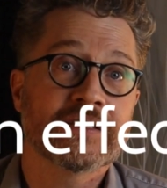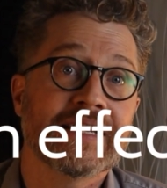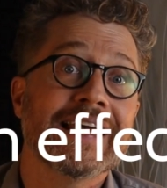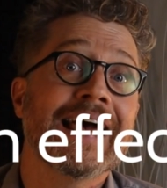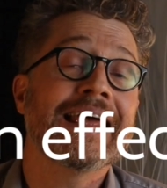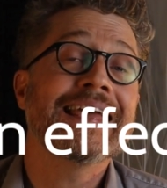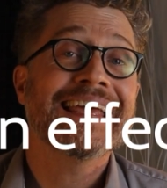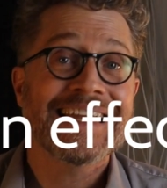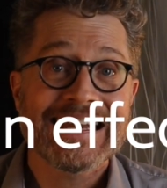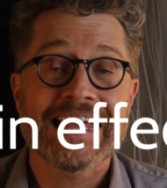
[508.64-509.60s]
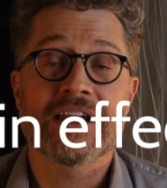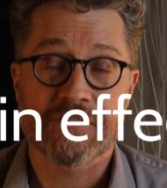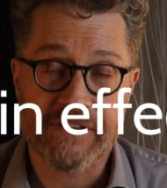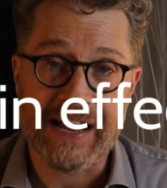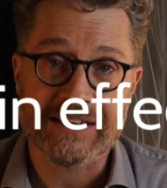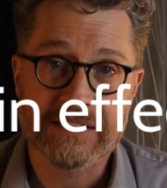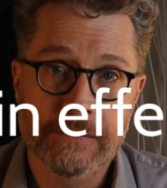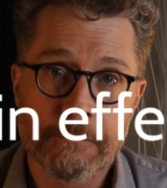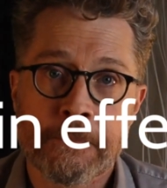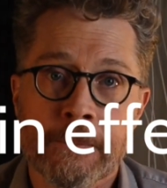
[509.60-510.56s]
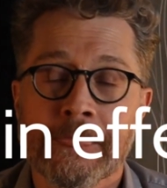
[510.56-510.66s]
isn't in effect.
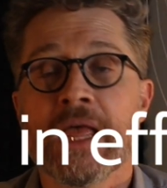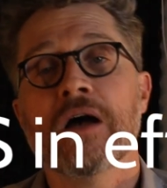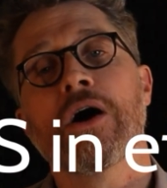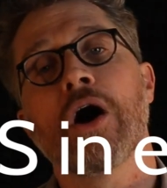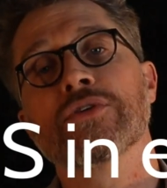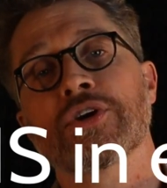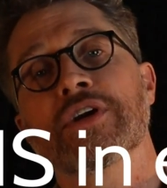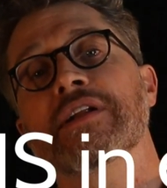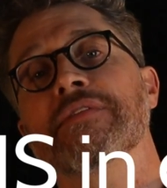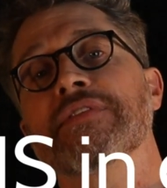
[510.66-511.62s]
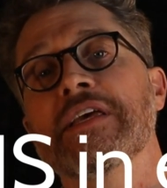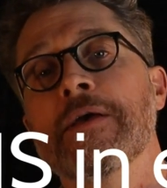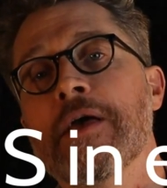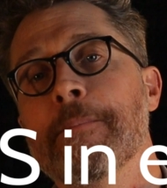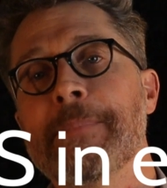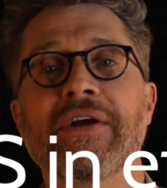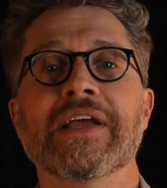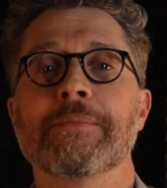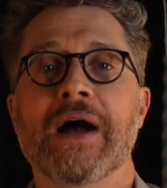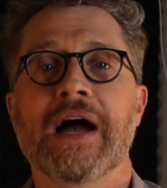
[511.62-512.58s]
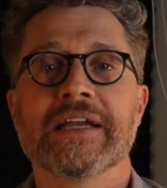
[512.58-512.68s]
Alternatively, bearing
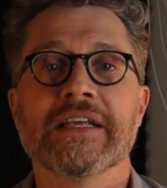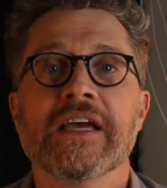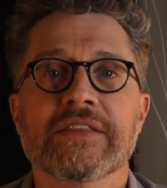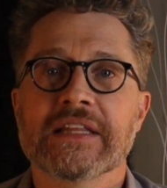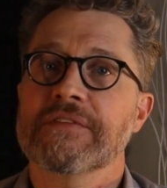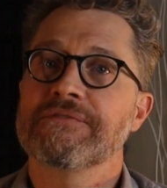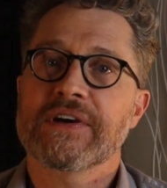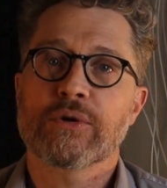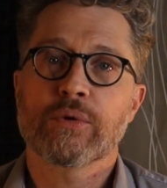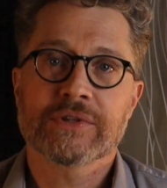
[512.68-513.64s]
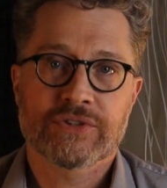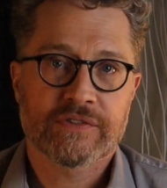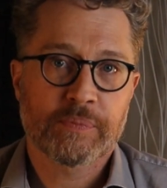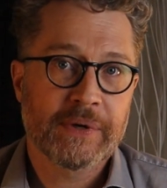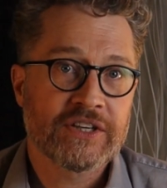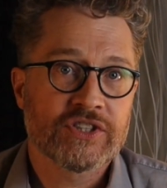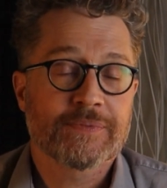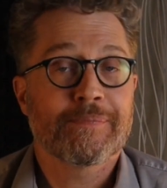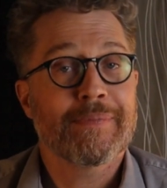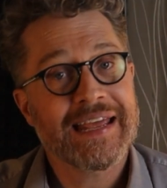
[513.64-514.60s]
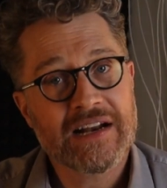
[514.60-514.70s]
in mind that the Federal Reserve's predictions
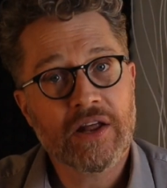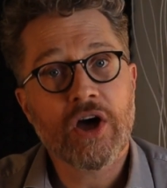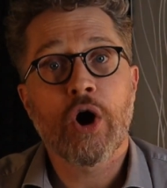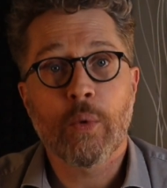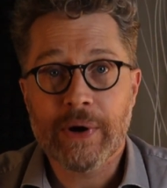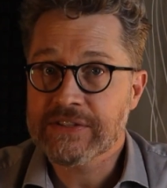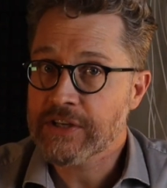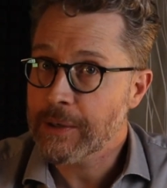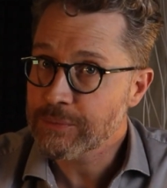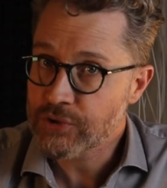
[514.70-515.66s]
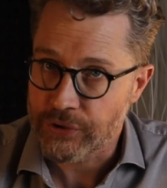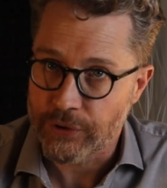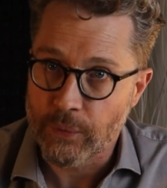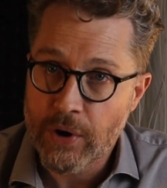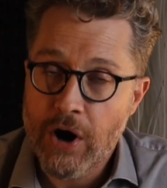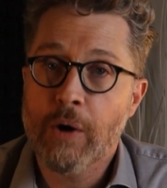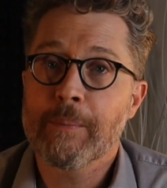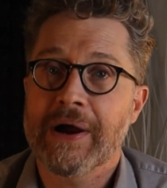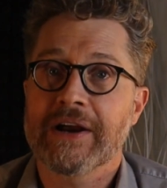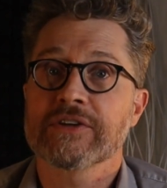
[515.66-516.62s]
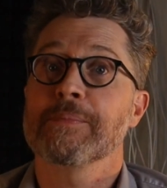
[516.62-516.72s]
may not always come true,
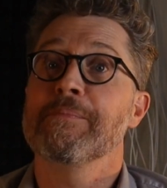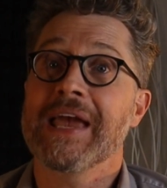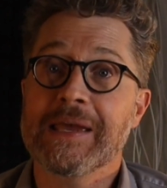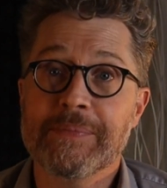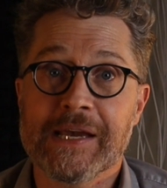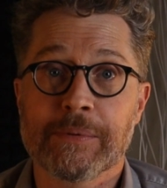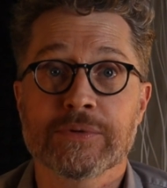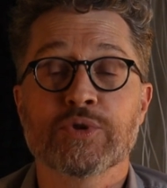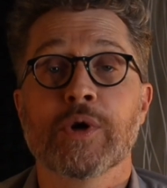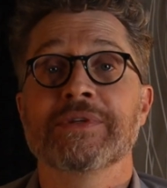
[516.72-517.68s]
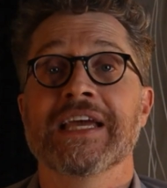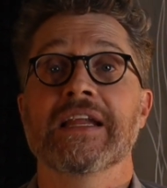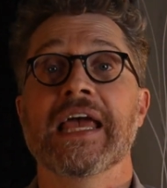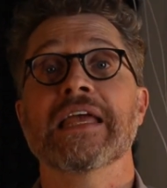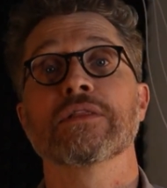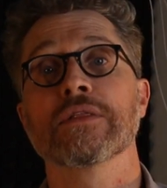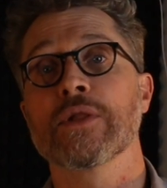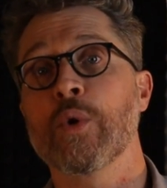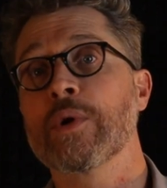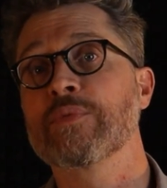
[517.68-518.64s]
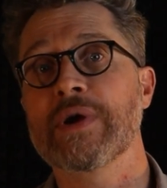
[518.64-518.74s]
homebuyers may be able to obtain a
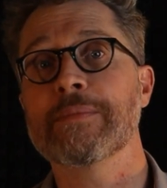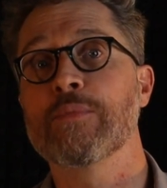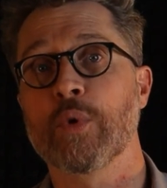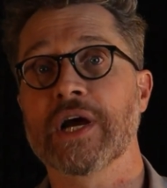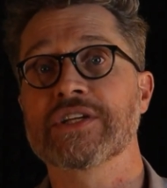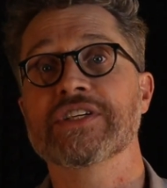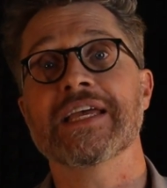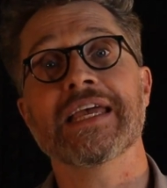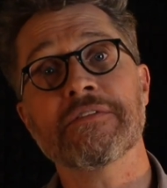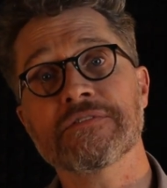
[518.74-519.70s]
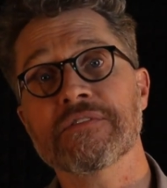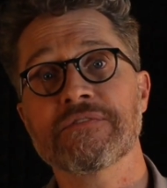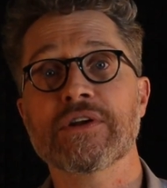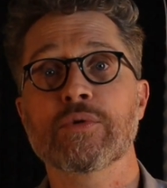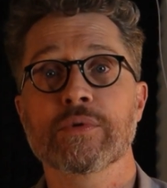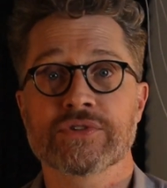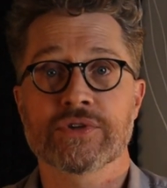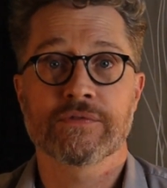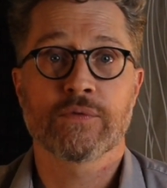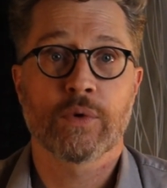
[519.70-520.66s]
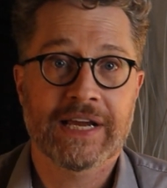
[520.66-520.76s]
lower rate mortgage if the Federal
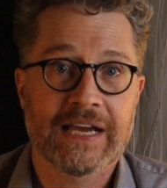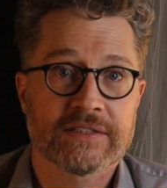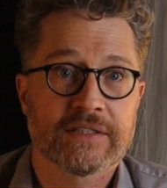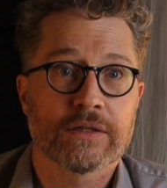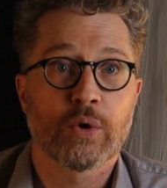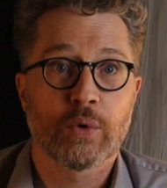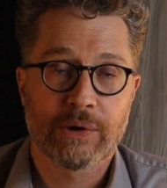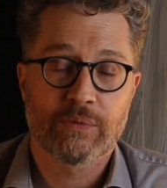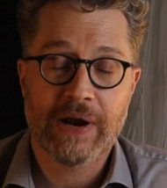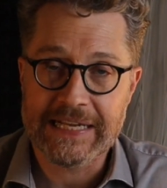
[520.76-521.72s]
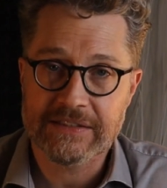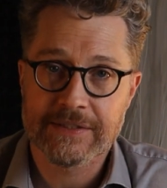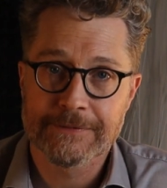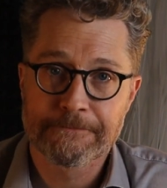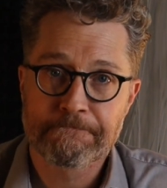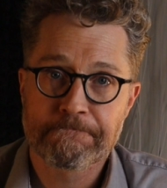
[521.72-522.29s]
Reserve forecasts lower rates.